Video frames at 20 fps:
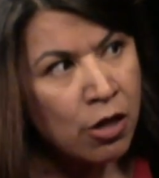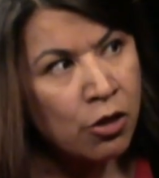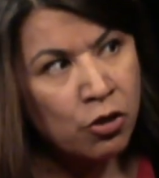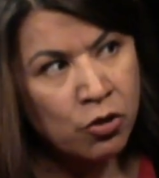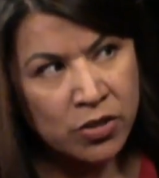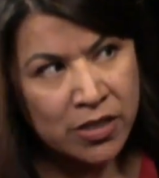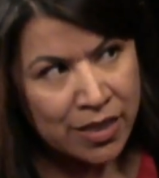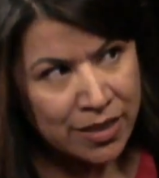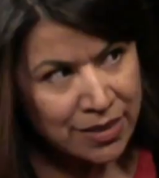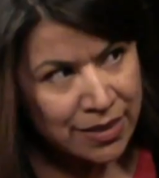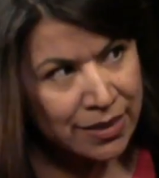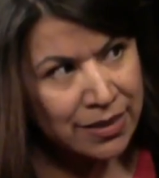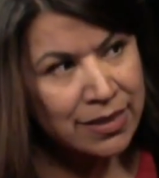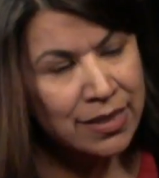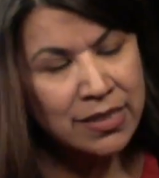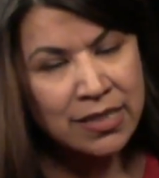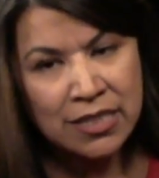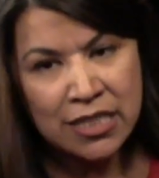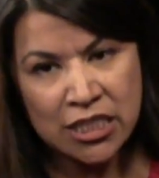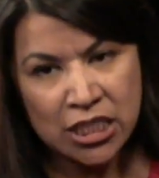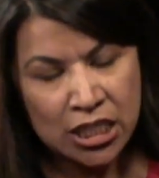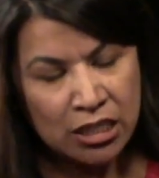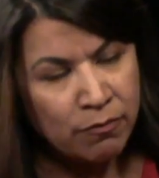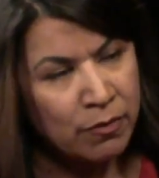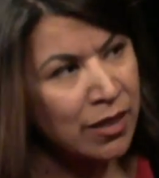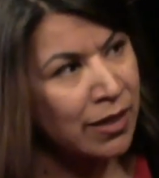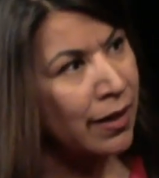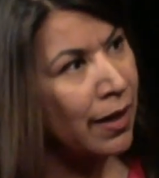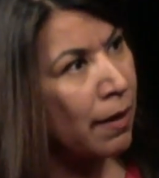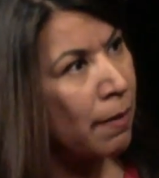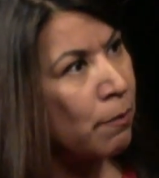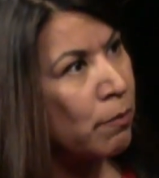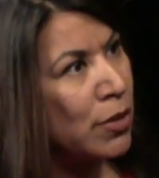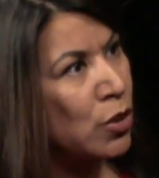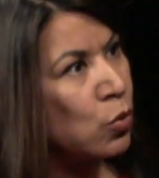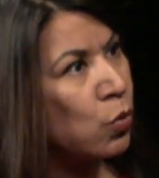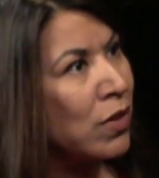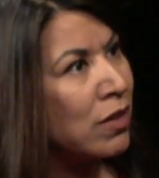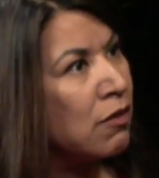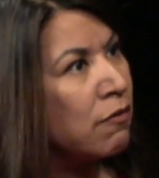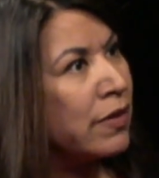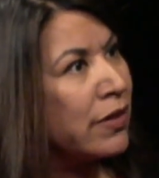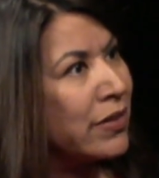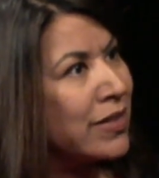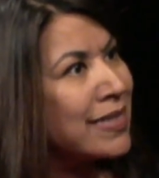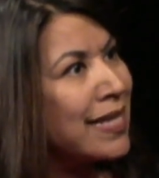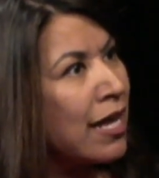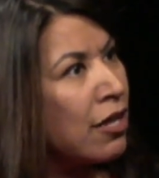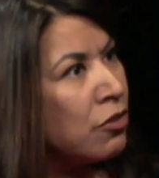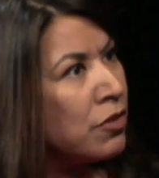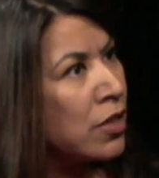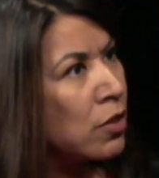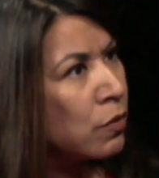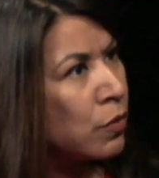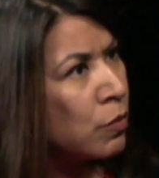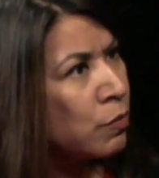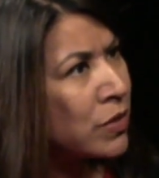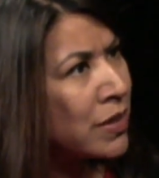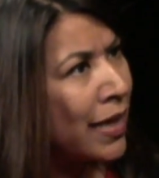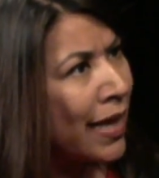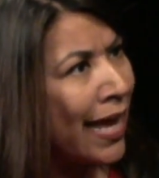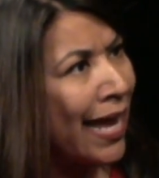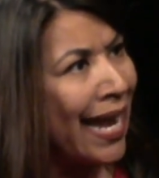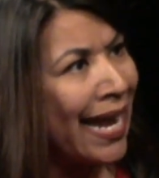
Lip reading: There does exist an achievement gap between the various ethnic groups,